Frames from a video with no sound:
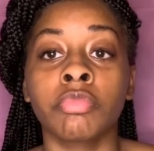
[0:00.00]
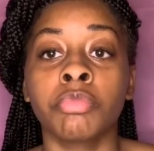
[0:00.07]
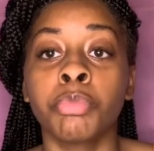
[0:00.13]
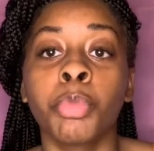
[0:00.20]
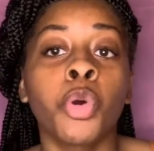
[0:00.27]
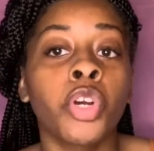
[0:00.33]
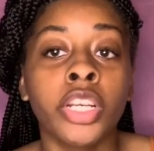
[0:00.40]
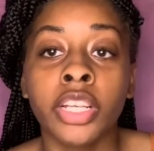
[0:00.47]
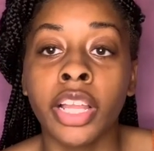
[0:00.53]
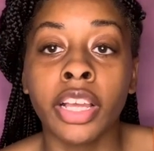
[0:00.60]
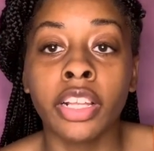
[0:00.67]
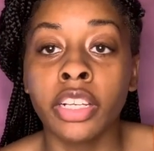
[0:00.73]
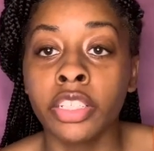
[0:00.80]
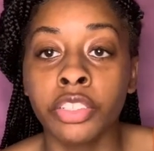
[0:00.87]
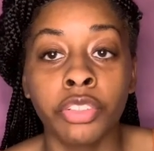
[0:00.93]
more than
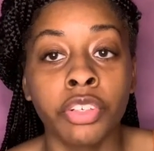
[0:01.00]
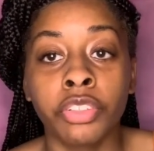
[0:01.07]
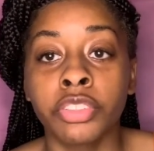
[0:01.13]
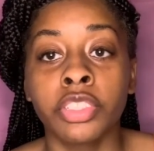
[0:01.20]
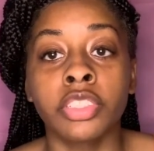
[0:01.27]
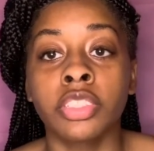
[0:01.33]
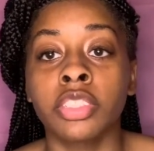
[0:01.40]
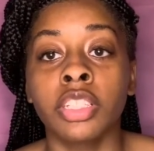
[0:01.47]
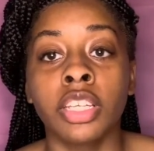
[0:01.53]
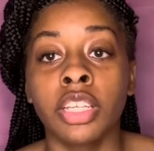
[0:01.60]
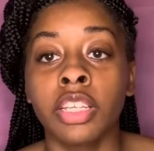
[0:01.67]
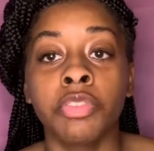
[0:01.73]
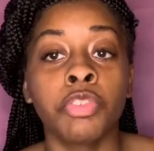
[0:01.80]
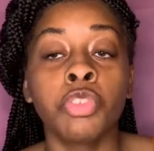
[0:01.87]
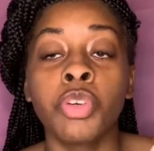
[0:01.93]
likely you don't just,
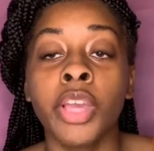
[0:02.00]
if you